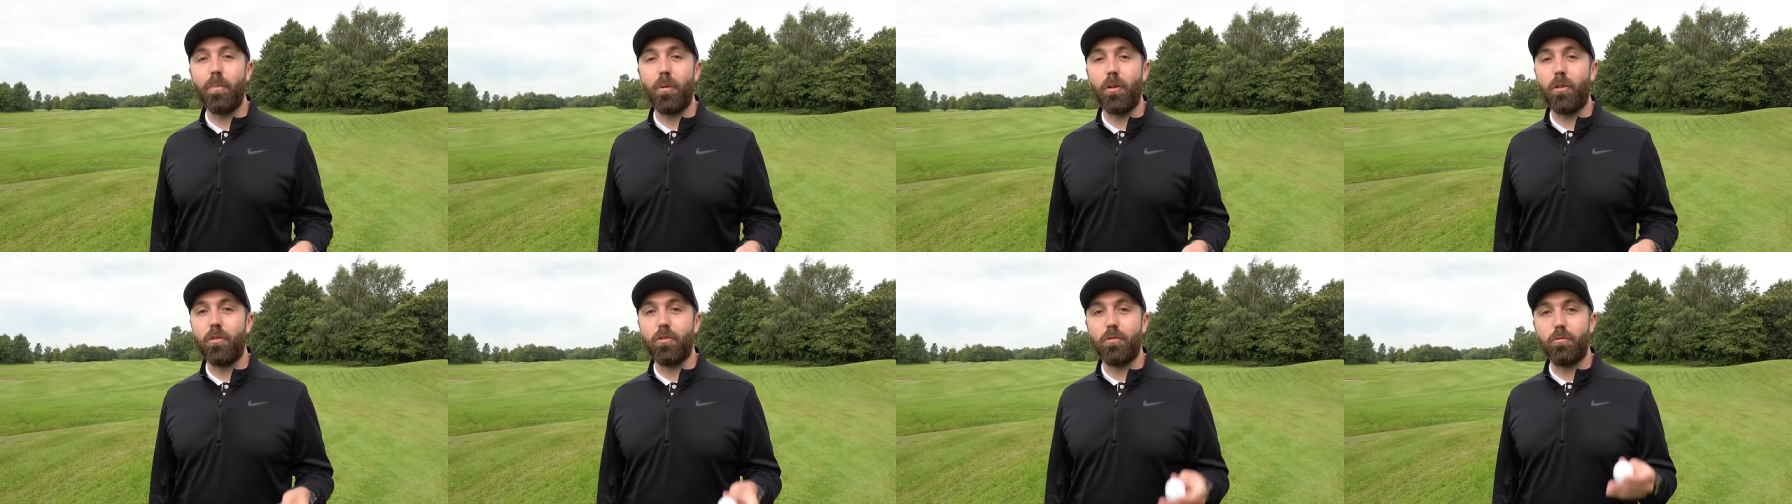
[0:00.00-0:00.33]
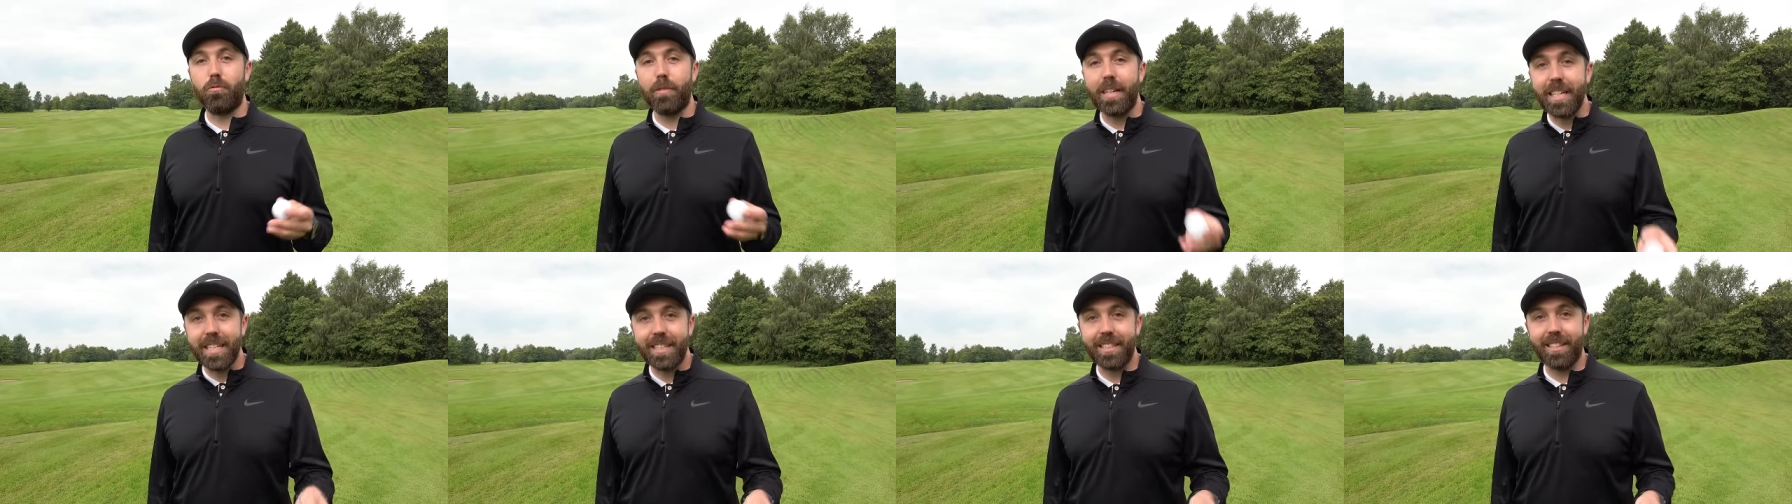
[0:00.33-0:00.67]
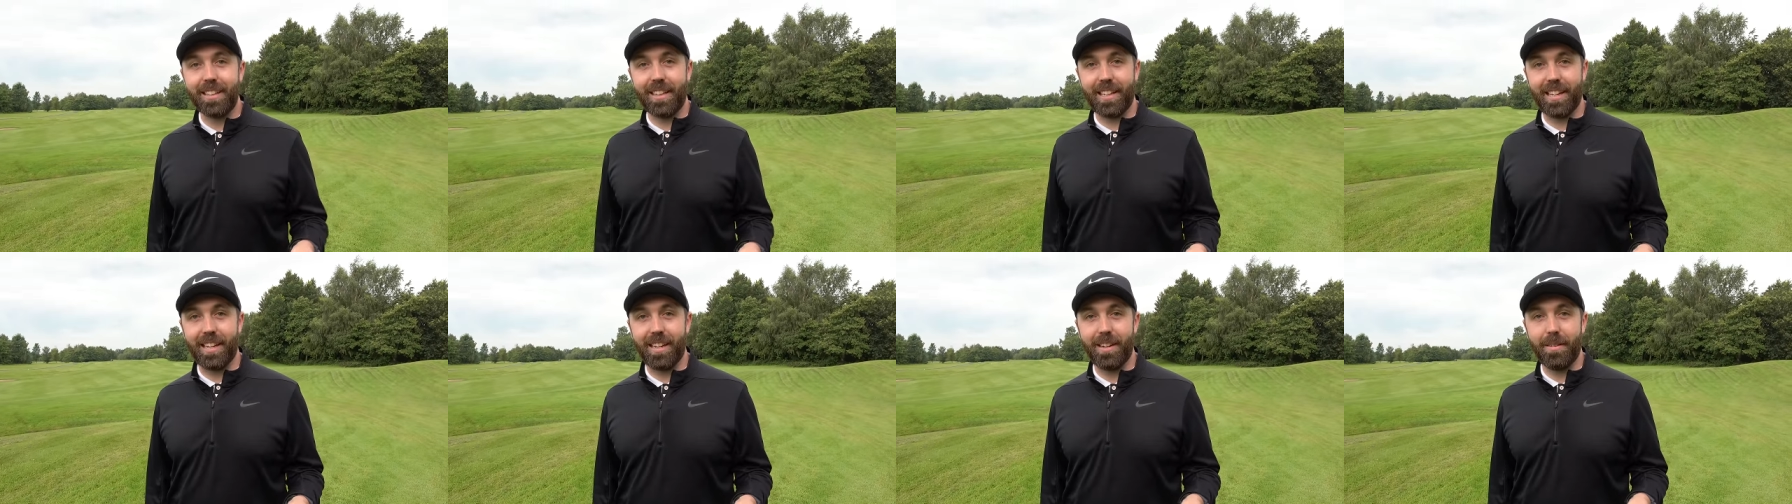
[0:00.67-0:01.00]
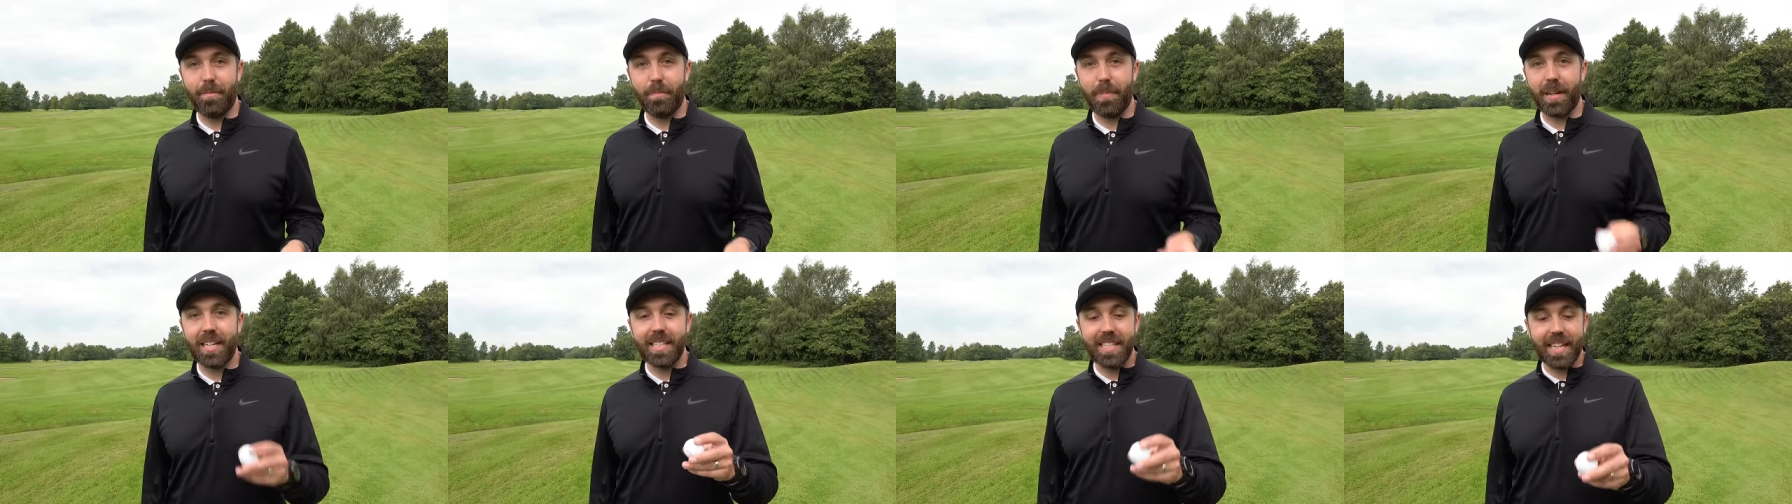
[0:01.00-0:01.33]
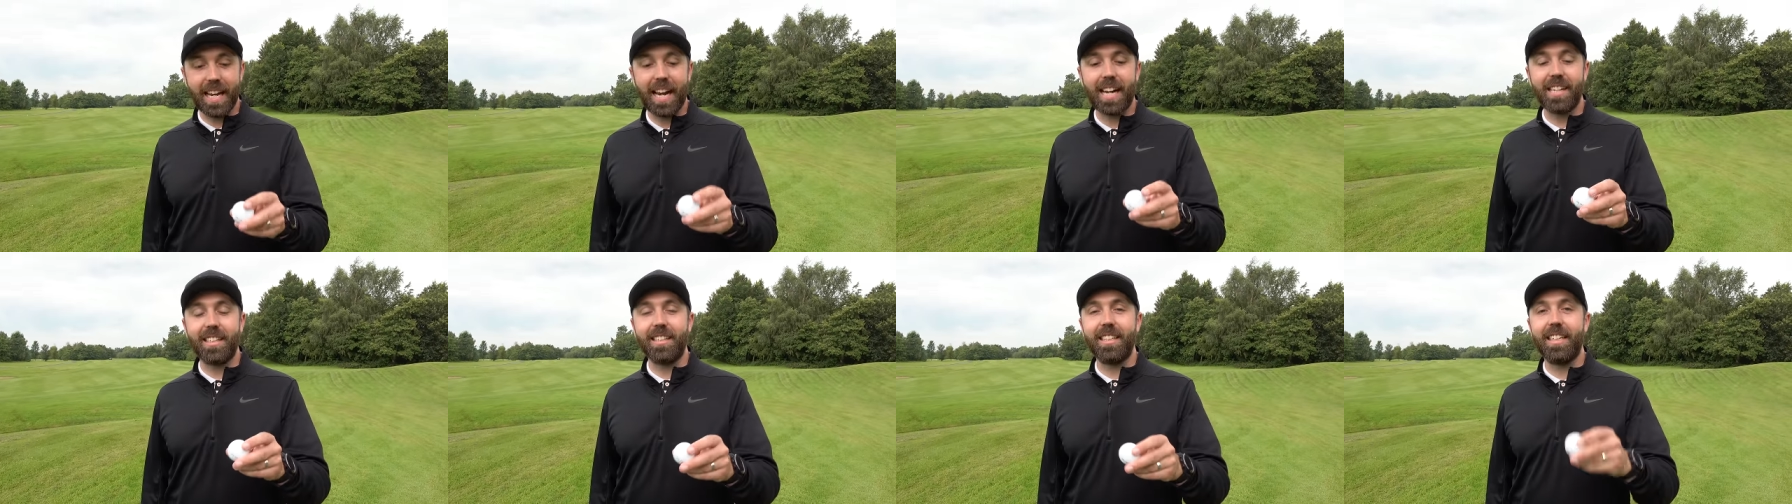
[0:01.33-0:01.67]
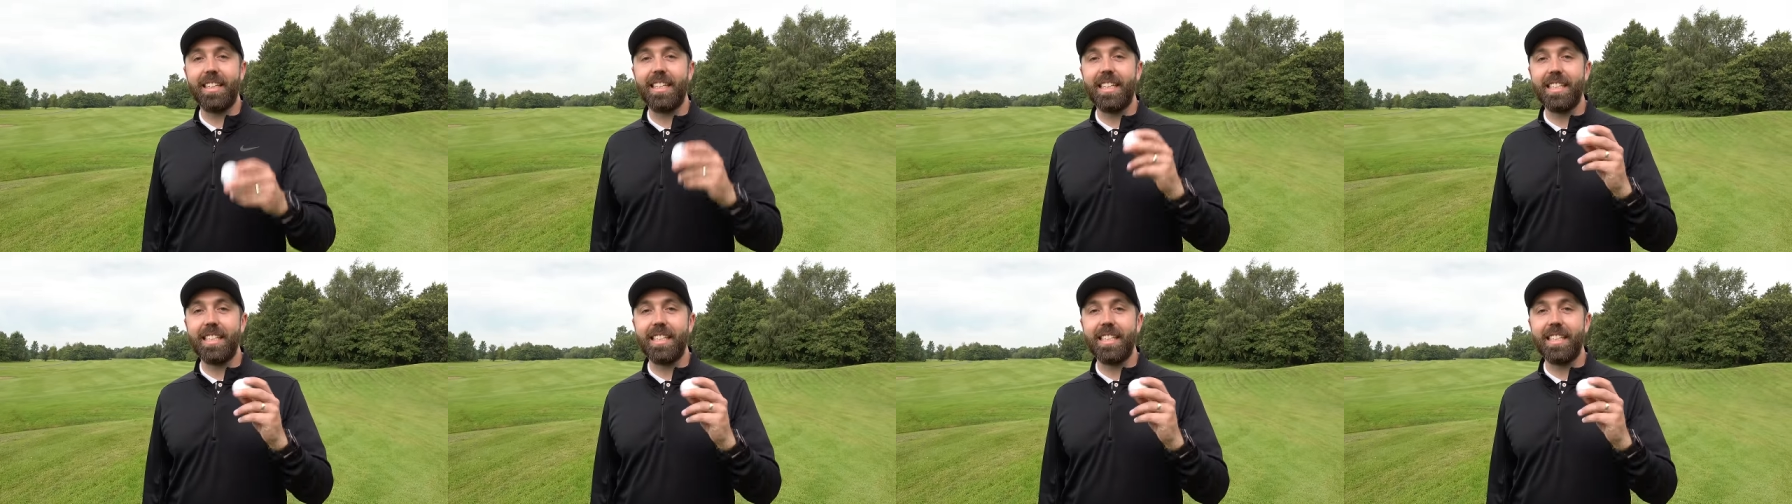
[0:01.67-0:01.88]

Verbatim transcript: balls recently because he actually